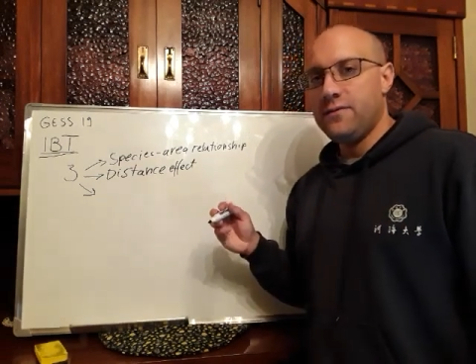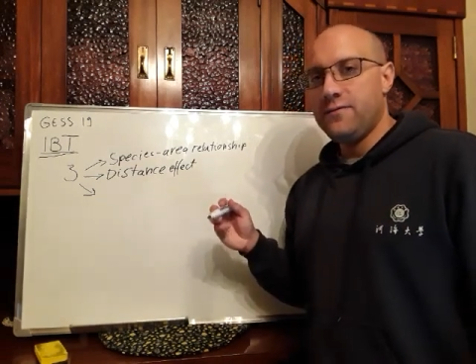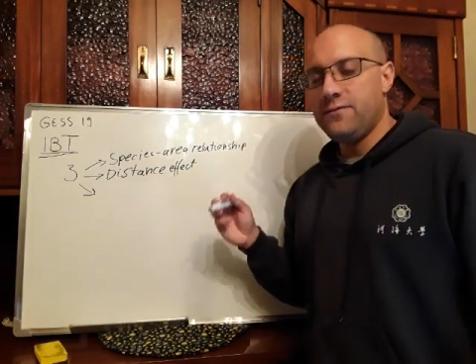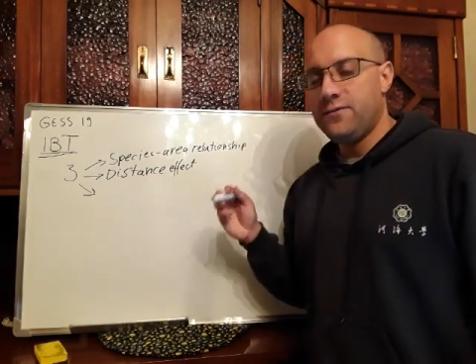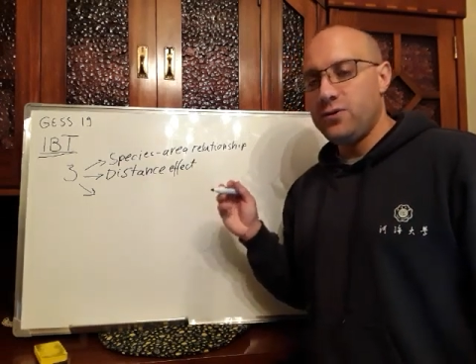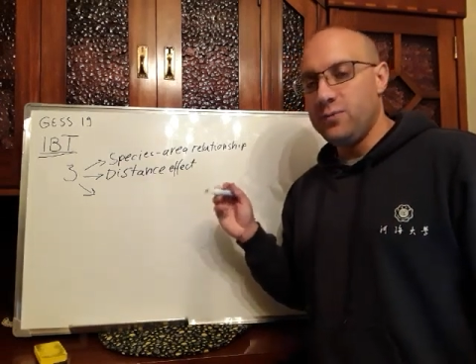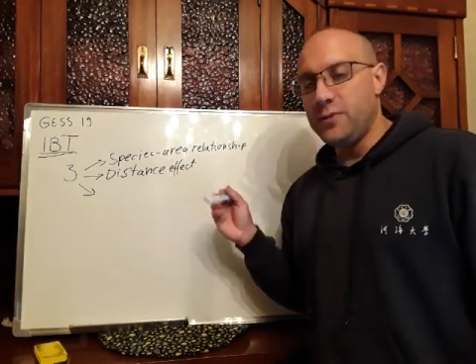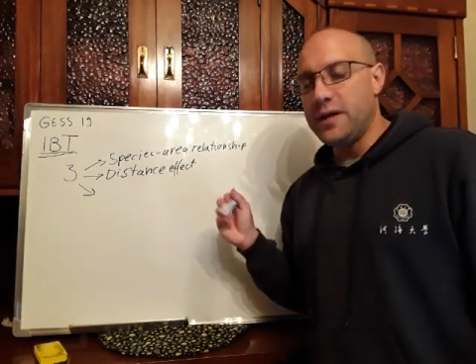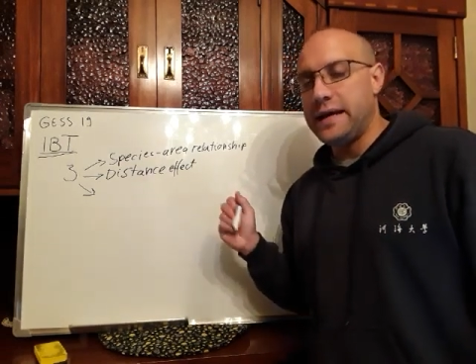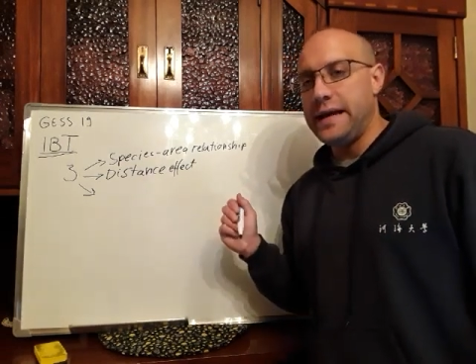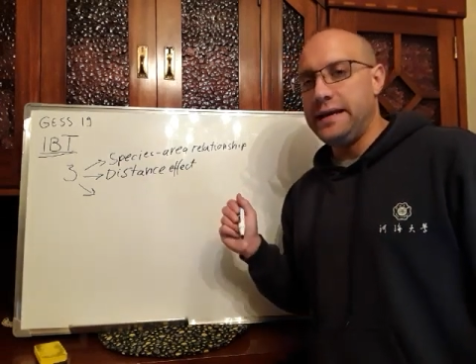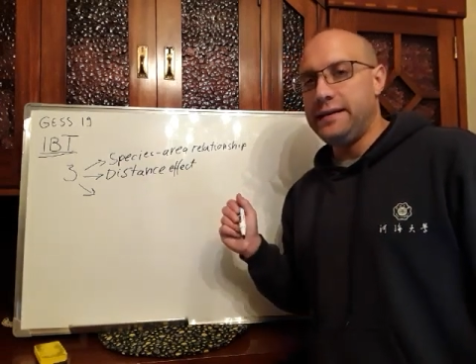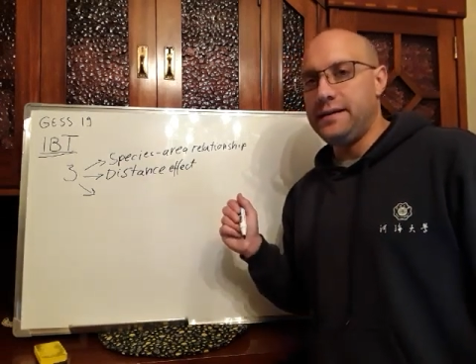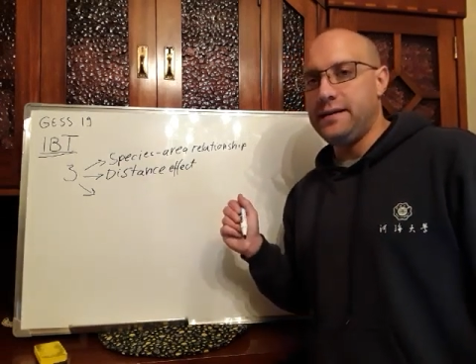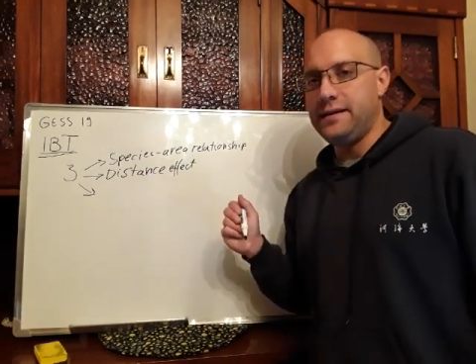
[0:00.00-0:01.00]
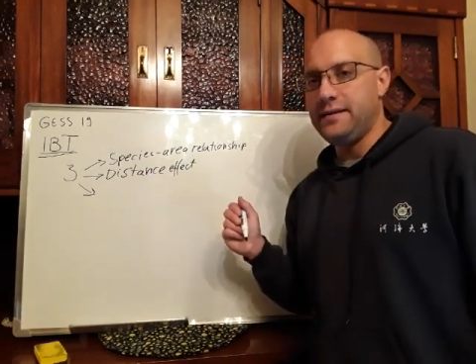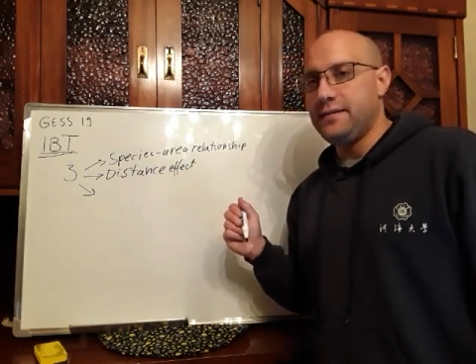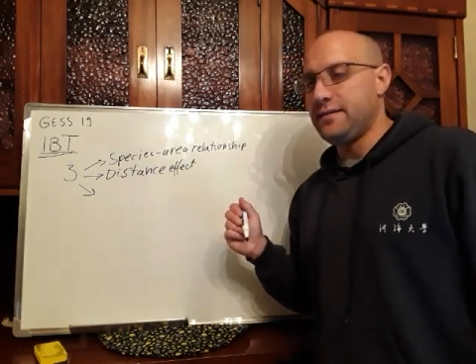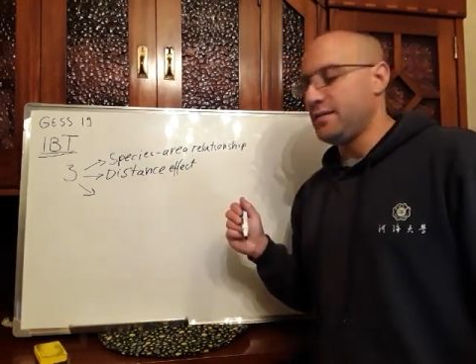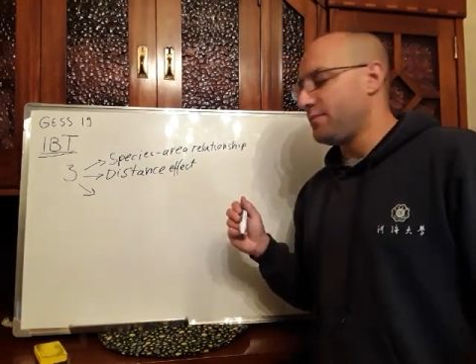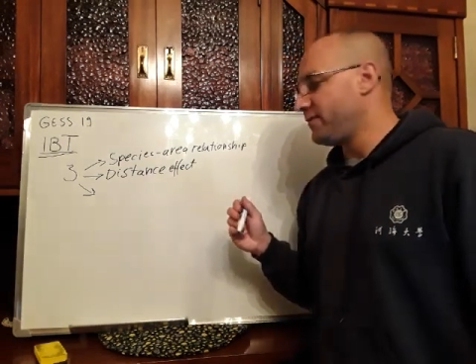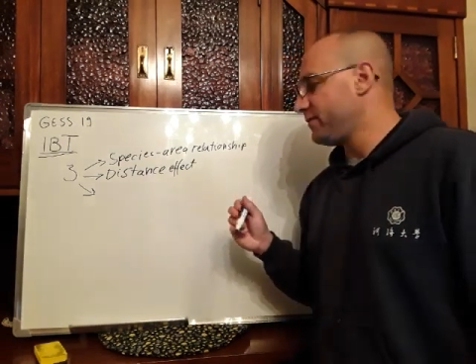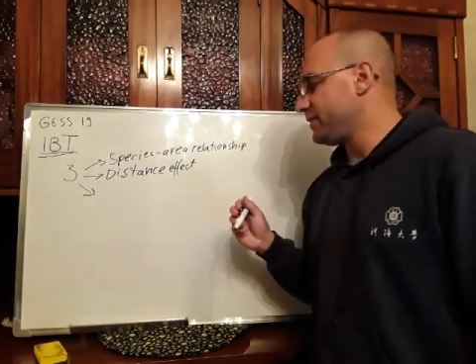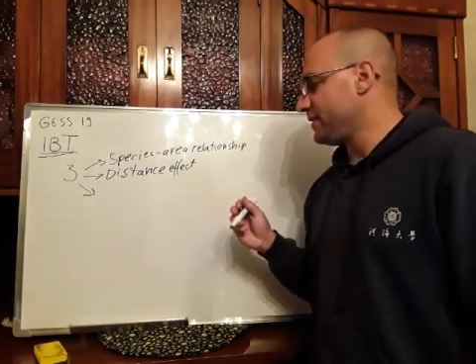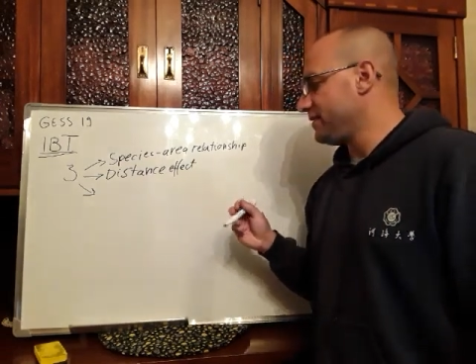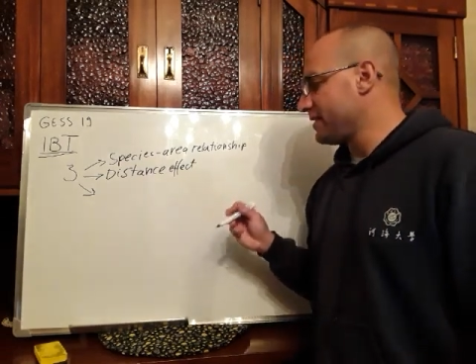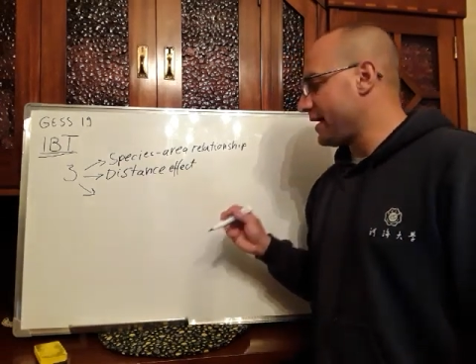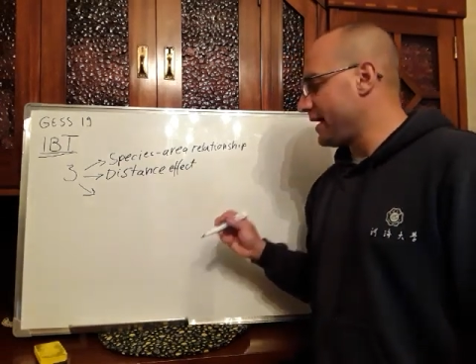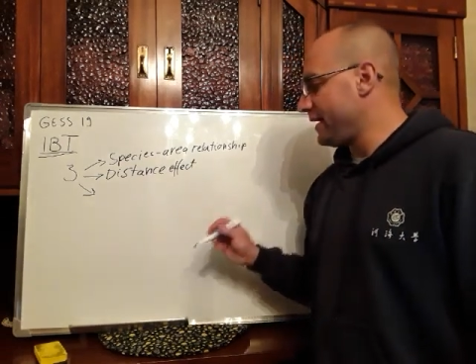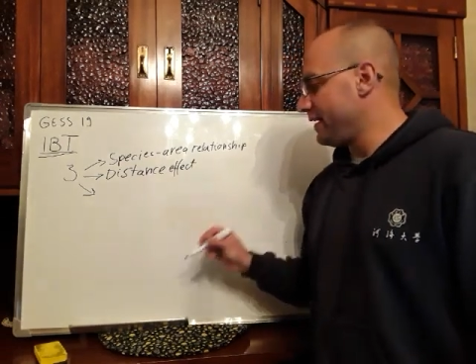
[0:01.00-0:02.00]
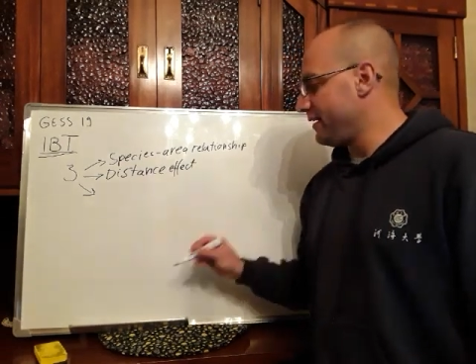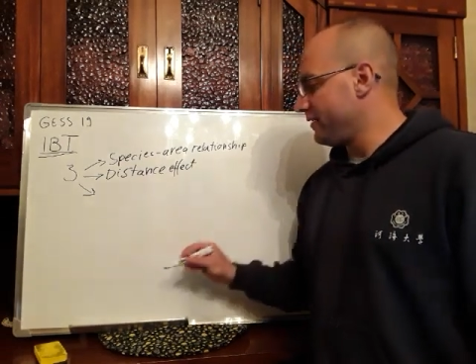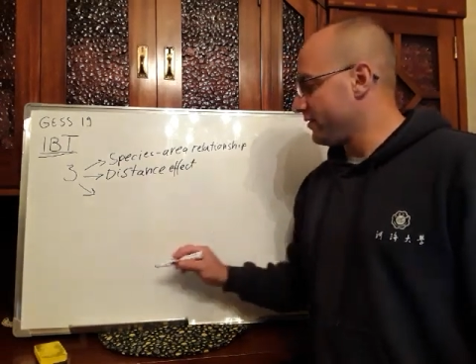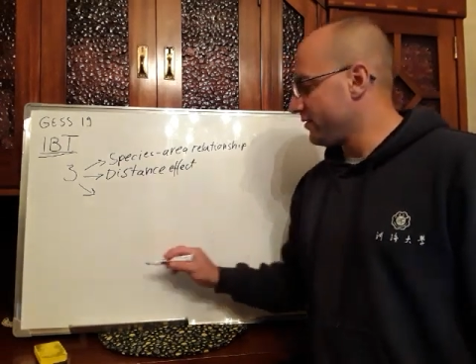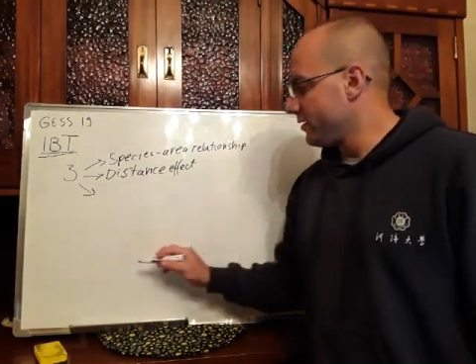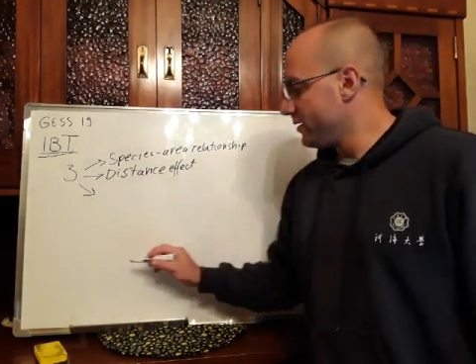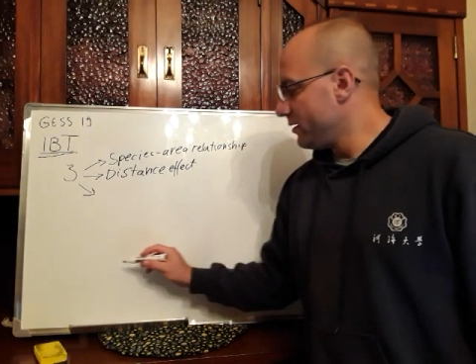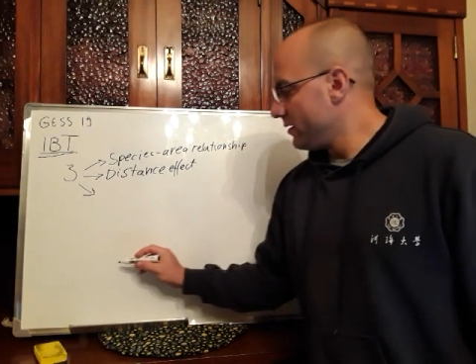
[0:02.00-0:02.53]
fumigated some of these islands